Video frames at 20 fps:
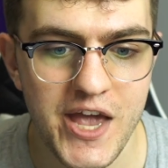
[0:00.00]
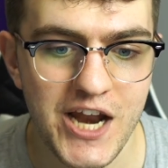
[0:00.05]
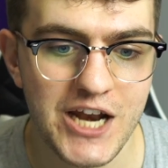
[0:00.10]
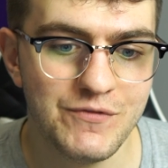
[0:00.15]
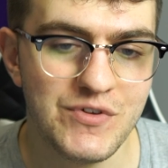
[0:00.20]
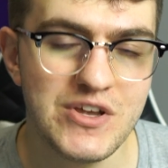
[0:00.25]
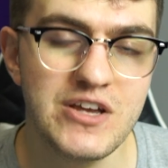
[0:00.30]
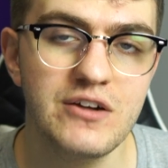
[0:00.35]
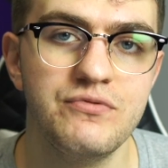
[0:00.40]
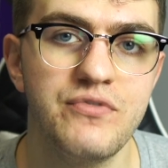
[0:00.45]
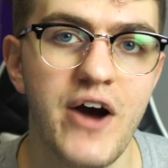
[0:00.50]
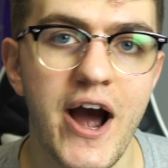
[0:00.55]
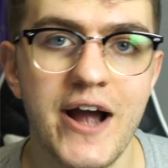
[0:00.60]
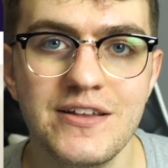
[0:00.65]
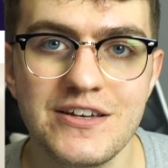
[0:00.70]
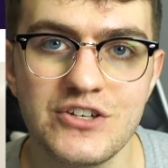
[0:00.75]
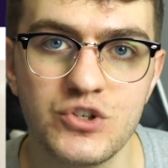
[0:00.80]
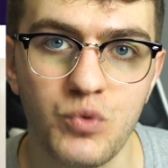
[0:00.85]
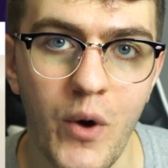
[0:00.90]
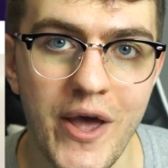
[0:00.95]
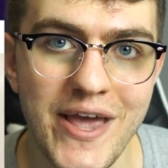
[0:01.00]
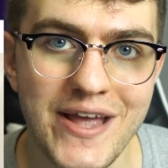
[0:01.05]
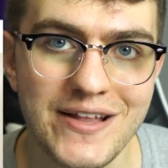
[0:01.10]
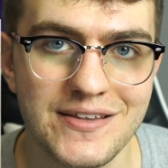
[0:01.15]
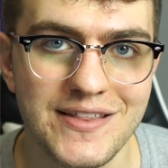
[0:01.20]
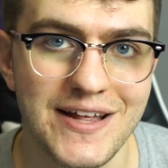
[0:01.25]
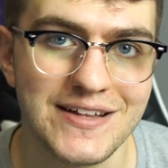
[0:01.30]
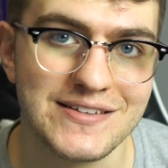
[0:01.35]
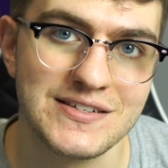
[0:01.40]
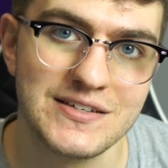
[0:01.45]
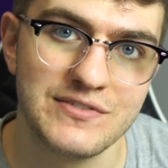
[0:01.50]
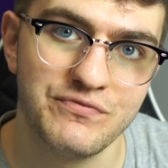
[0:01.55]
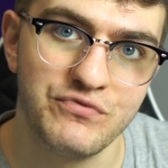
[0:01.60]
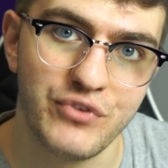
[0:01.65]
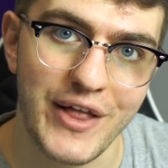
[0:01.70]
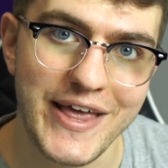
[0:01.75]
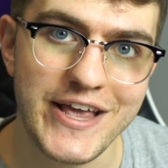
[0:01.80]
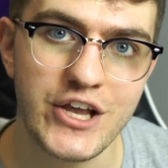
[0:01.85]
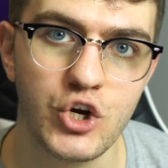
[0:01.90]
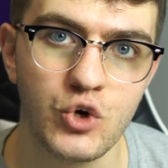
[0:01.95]
And if he can find his way into that
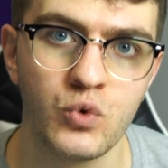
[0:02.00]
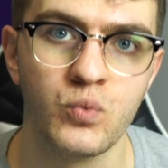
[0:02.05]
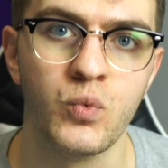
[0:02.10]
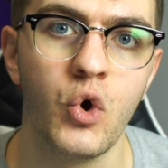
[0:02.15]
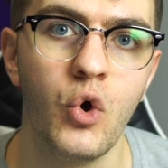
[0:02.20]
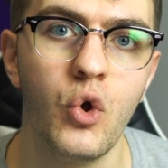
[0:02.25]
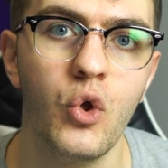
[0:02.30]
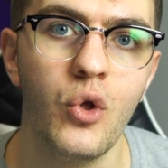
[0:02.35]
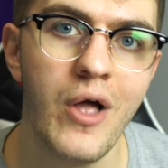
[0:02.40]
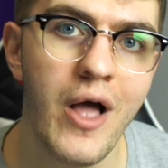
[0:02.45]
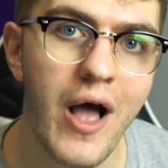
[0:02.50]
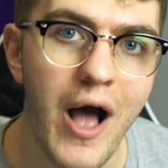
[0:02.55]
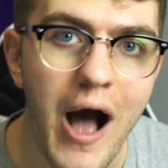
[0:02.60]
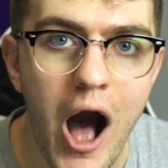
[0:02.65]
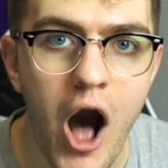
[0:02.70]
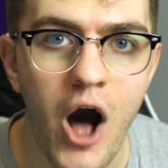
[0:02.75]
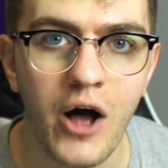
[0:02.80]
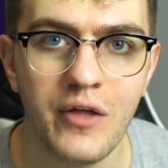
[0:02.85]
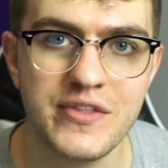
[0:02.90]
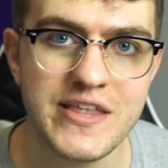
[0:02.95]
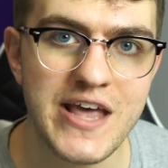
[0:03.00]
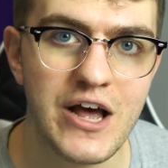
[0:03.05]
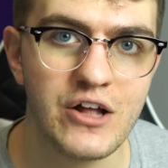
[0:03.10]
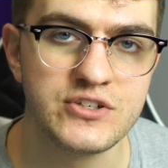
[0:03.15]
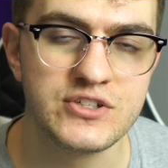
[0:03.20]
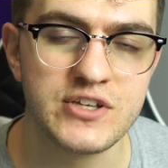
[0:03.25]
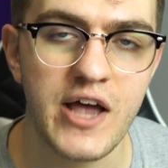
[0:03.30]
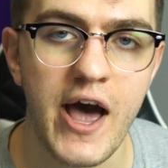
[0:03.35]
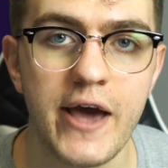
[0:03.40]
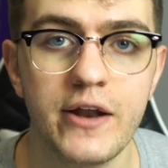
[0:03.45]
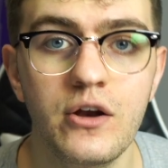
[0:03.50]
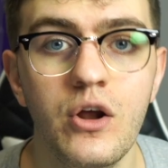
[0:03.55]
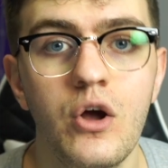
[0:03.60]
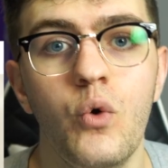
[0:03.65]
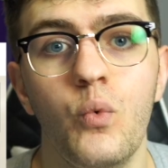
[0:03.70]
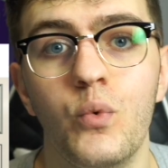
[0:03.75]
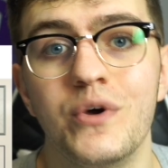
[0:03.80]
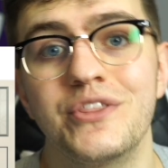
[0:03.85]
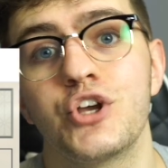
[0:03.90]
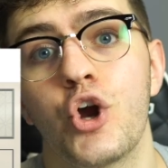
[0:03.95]
flanker role on the outside
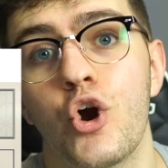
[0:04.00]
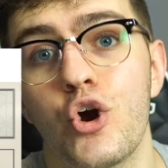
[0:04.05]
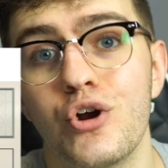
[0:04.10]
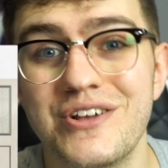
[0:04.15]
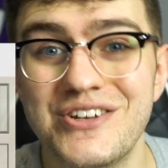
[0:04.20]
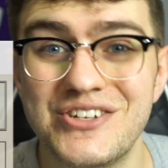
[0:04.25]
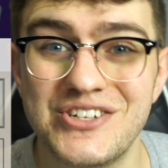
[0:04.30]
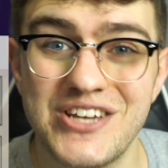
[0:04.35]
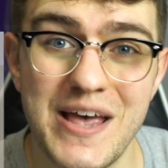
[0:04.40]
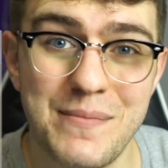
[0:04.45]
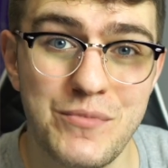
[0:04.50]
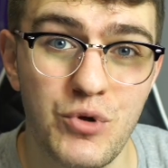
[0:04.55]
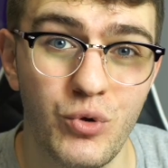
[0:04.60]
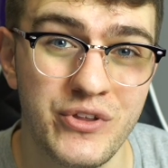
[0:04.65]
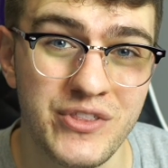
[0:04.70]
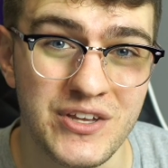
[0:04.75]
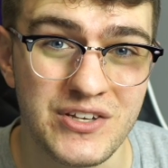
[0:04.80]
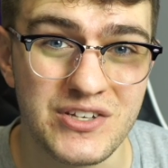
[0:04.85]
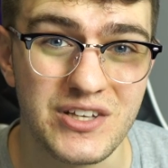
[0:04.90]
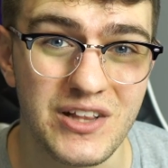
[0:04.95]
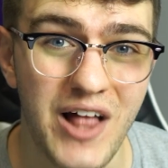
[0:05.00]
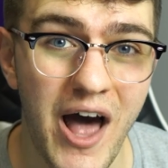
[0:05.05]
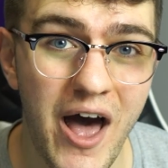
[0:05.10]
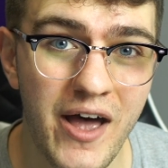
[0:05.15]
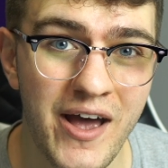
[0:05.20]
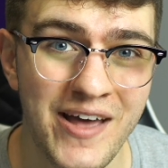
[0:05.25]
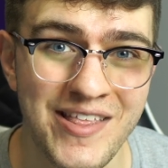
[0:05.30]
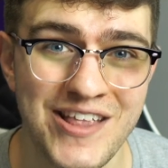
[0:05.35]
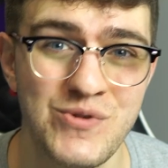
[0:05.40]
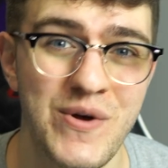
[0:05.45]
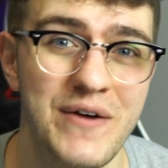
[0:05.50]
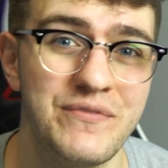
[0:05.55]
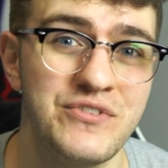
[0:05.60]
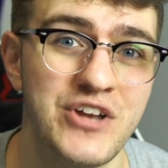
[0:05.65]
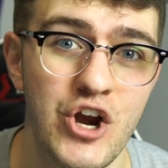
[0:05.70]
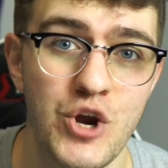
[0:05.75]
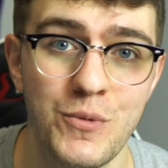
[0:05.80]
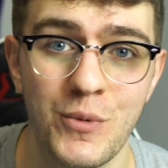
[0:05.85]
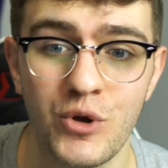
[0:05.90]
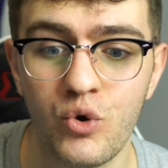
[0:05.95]
with Curtis Samuel in the slot, and then you have
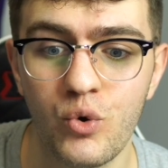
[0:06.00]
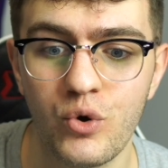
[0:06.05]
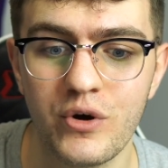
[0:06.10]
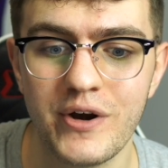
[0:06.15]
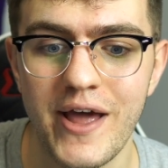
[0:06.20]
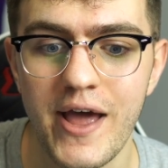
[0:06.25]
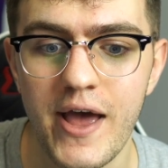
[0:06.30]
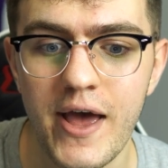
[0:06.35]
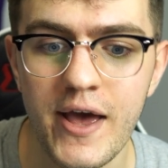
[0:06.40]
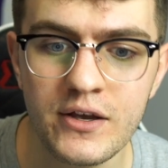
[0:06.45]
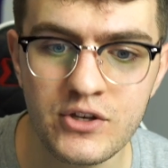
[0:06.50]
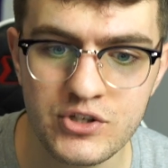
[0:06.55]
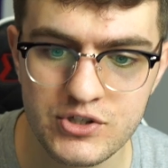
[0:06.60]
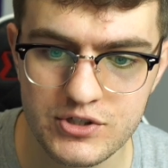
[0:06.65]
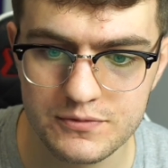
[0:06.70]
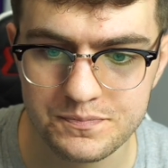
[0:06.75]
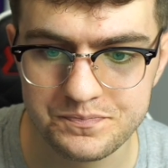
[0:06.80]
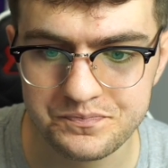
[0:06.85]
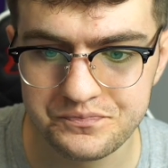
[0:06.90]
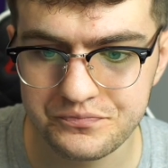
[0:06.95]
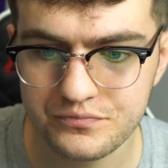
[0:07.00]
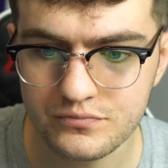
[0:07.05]
Terry McLaurin at X,